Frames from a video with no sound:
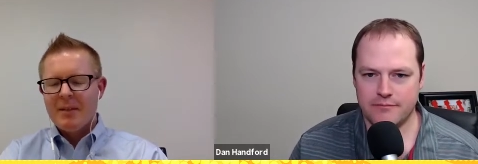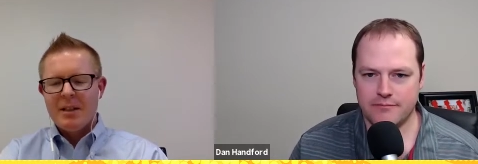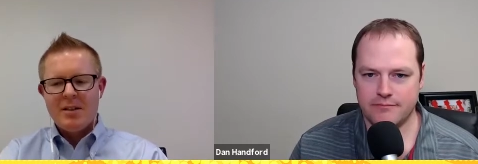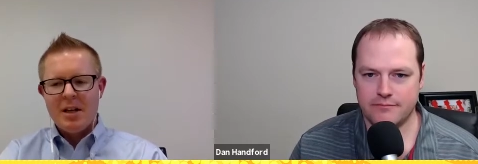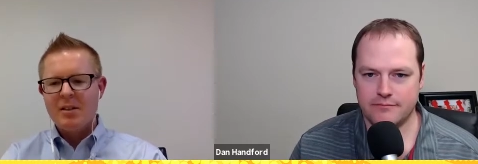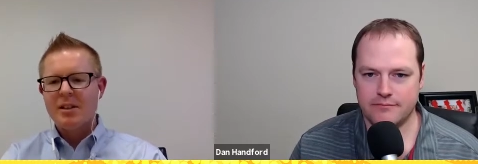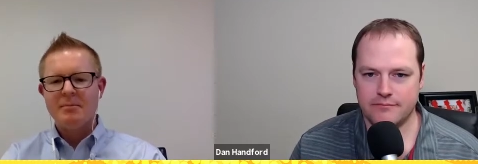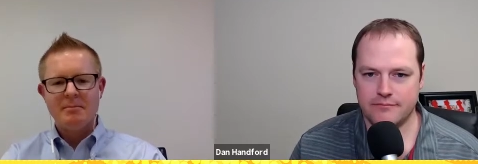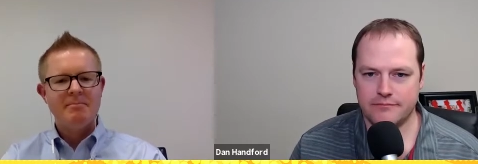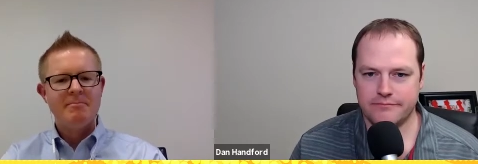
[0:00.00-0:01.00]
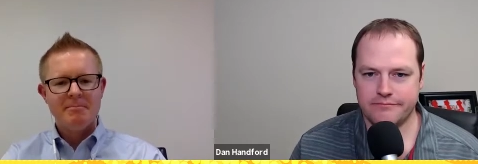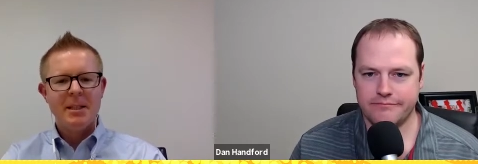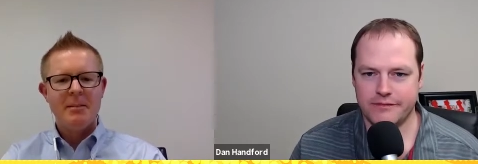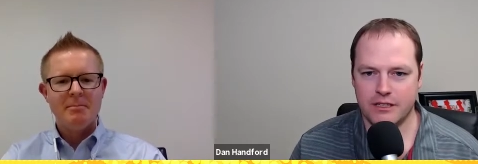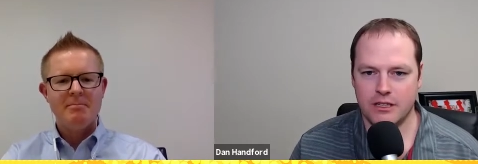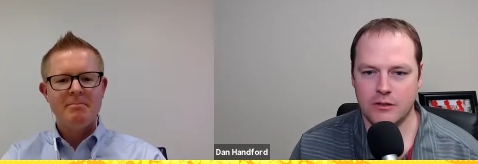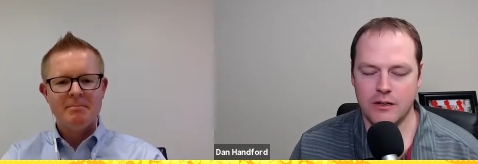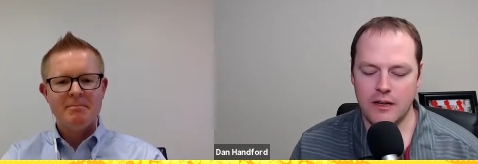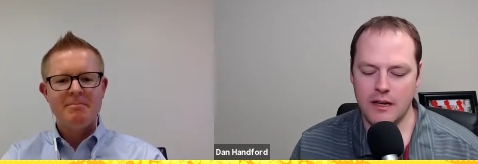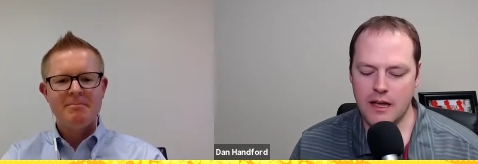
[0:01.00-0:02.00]
Speaker 1: Exactly. Yeah. So,
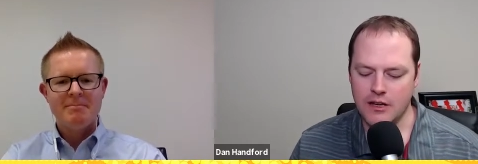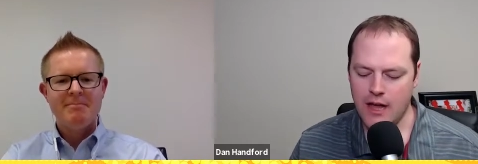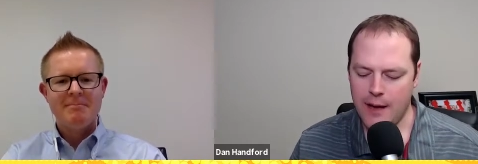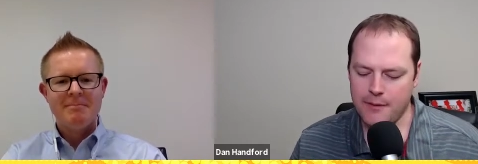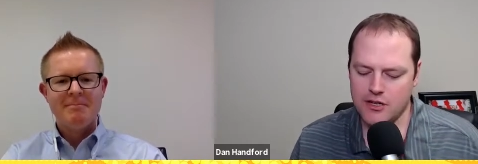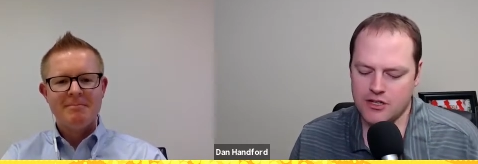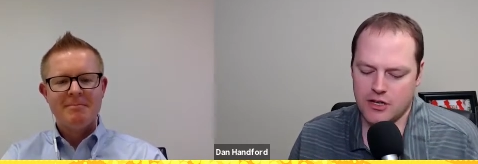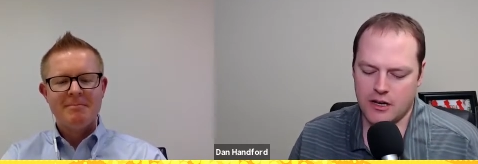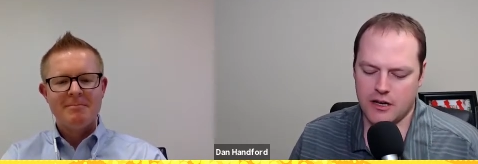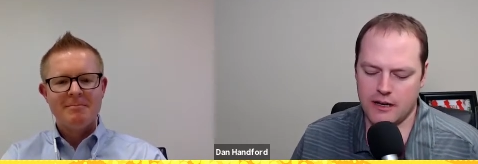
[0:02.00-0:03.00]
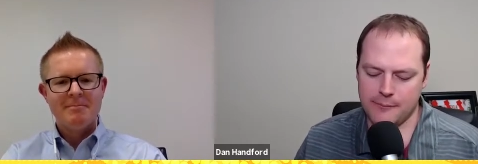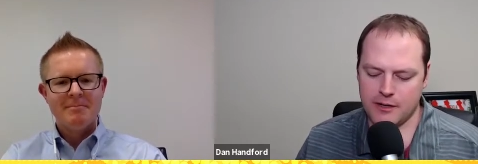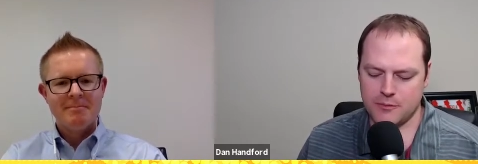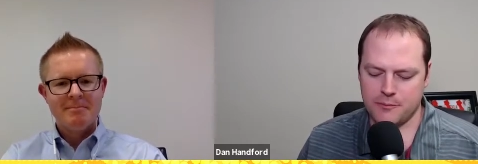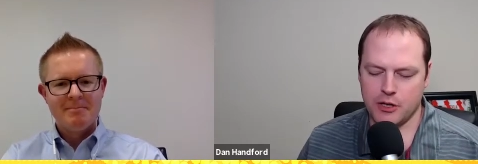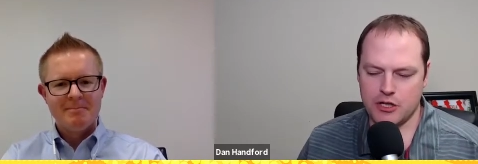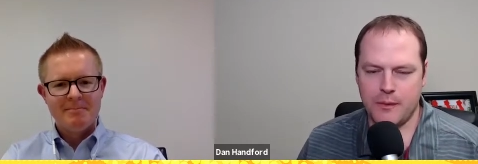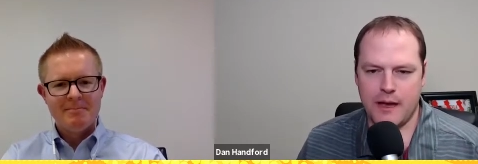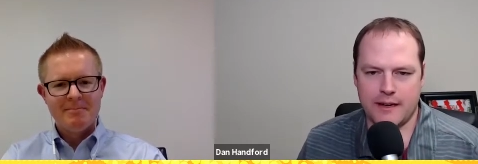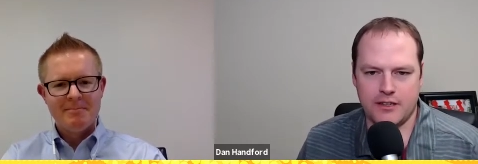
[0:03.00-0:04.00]
how much uh, how much
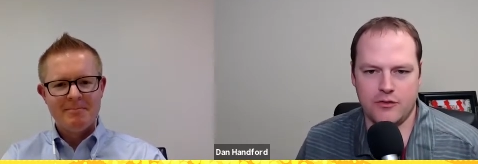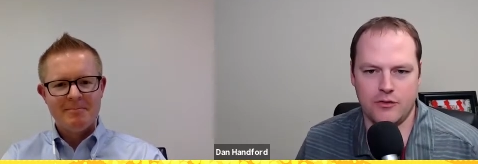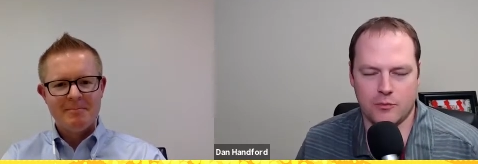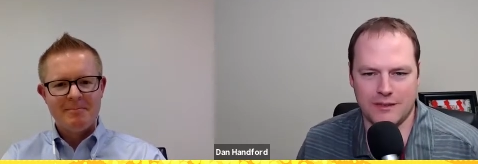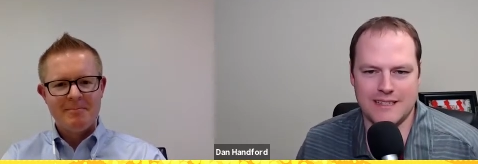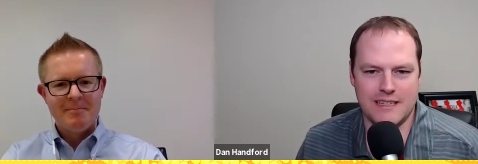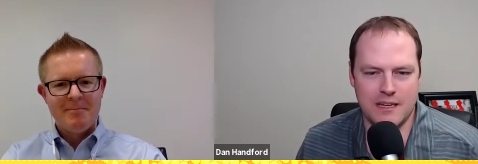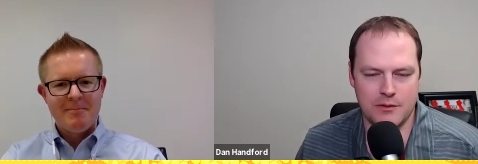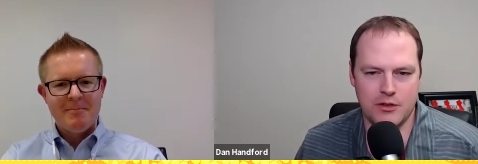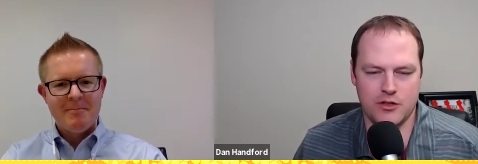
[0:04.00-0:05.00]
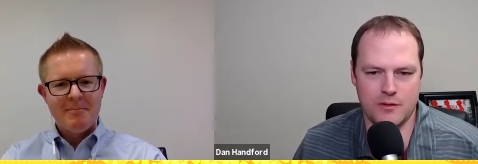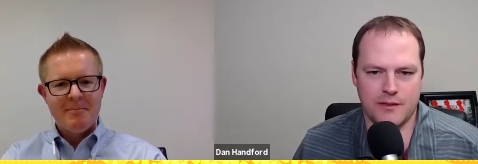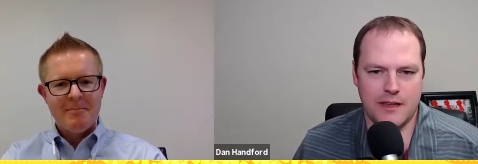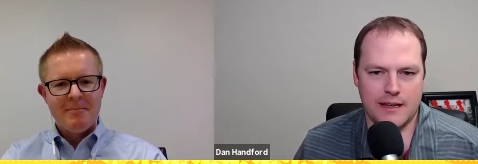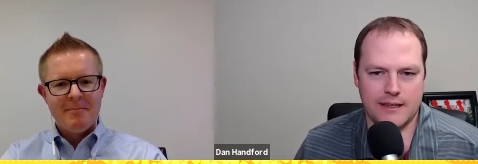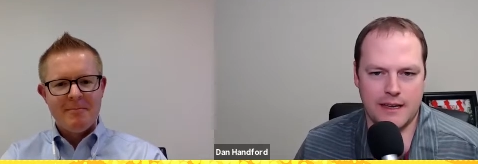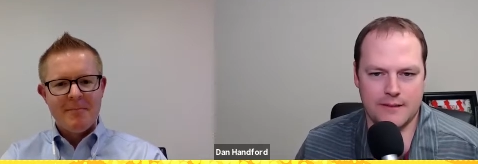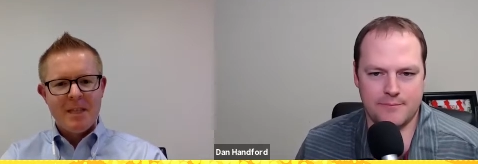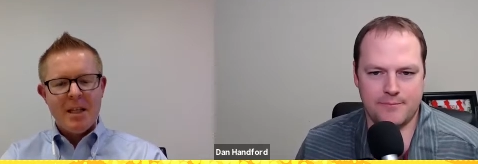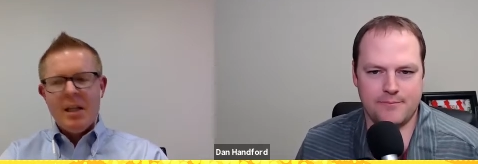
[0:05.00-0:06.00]
pushback do you normally see when you do something like
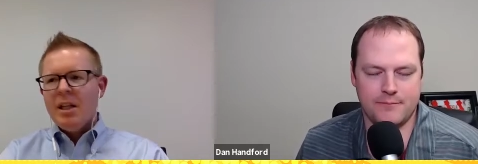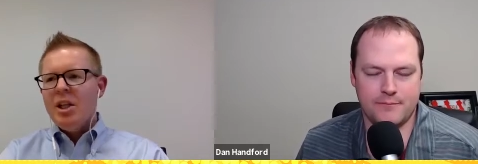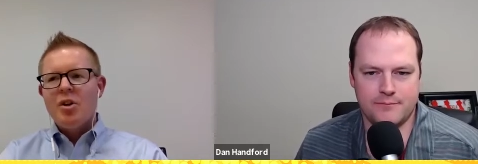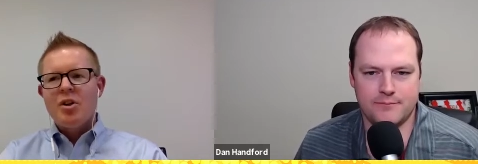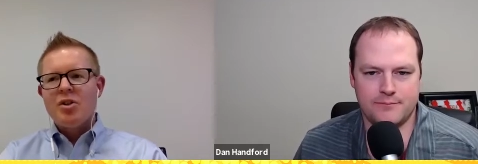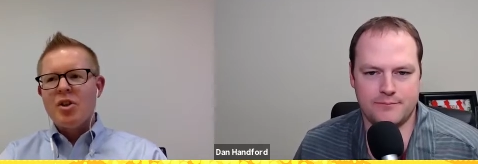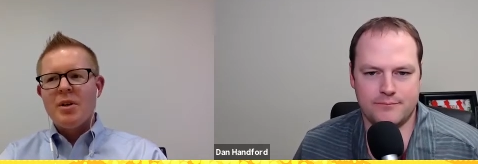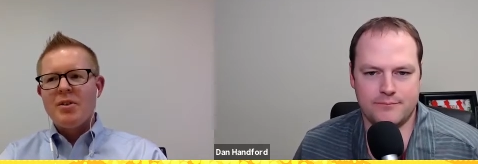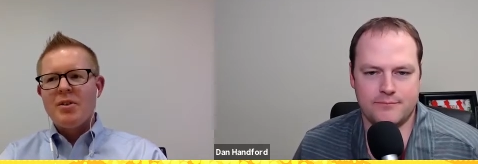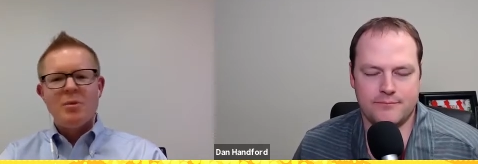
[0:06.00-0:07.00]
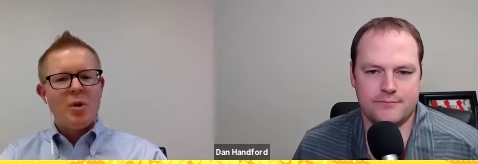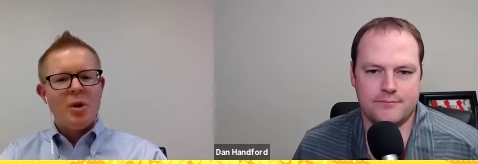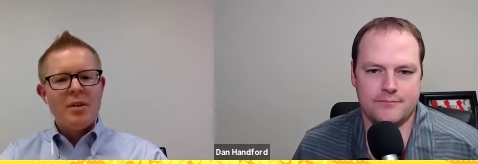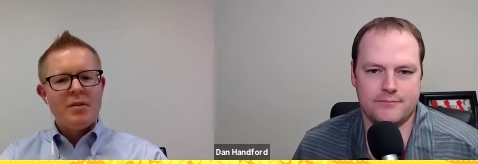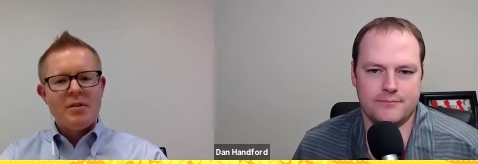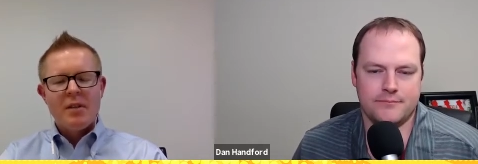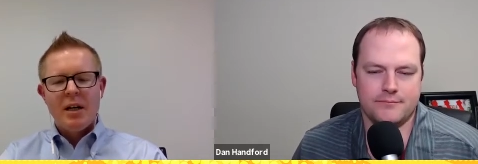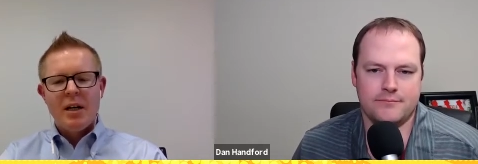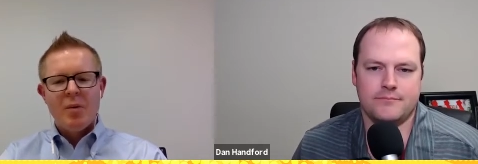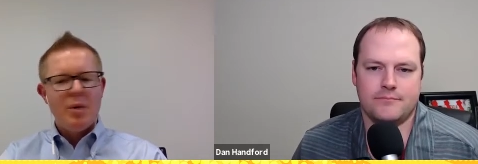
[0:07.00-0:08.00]
that?
Speaker 2: You know, there's always some noise.
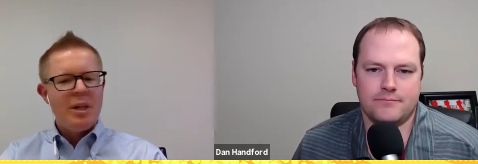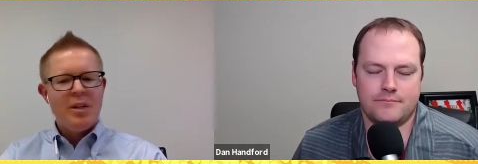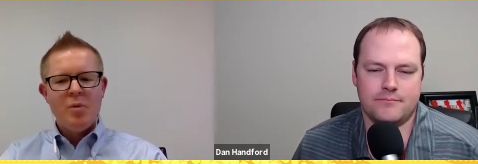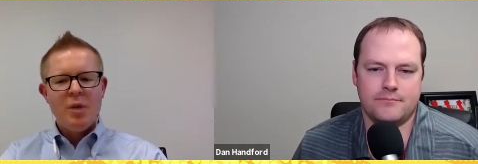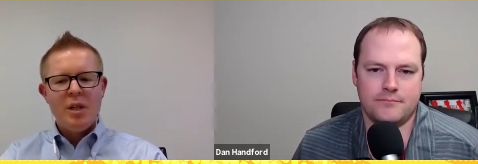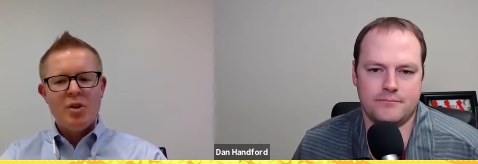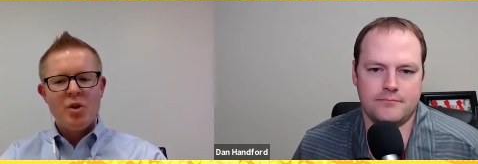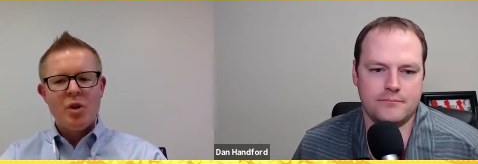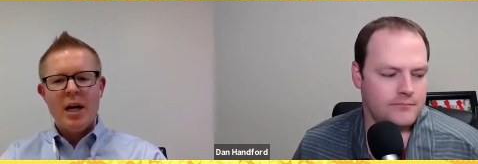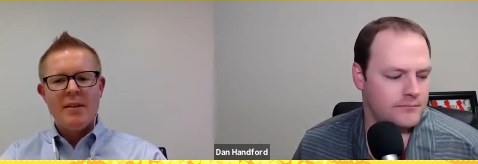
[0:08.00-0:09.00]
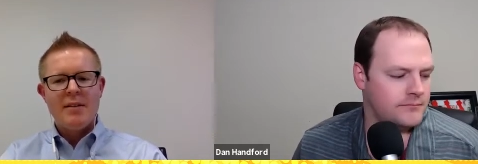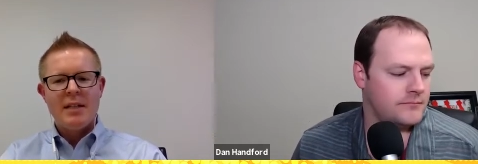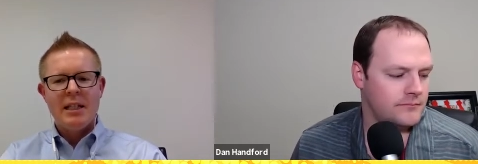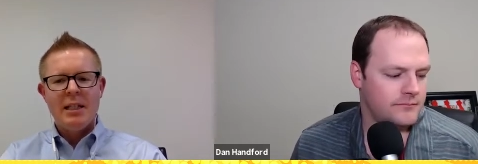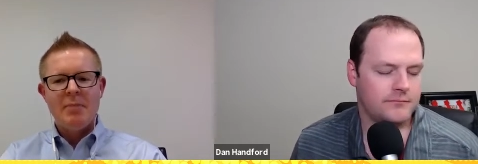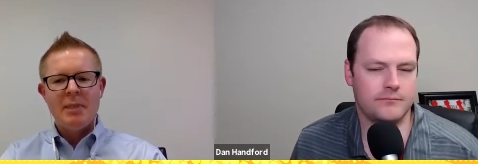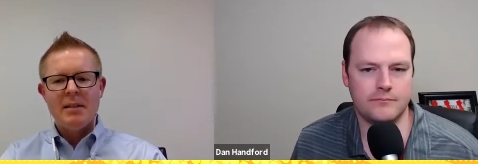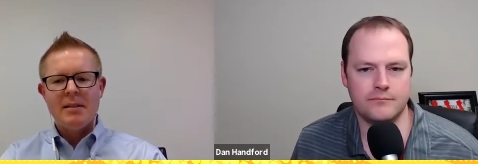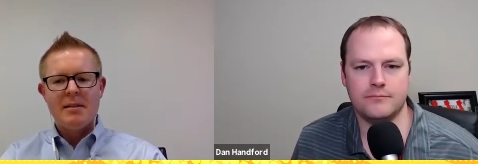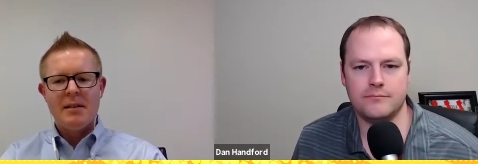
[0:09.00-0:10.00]
Uh, we we try to keep
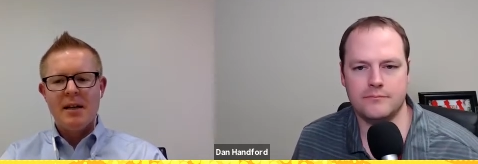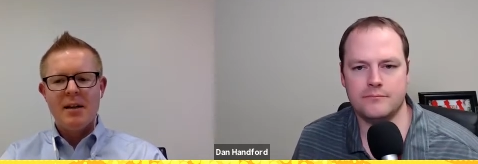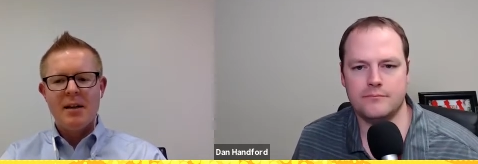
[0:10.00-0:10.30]
it at a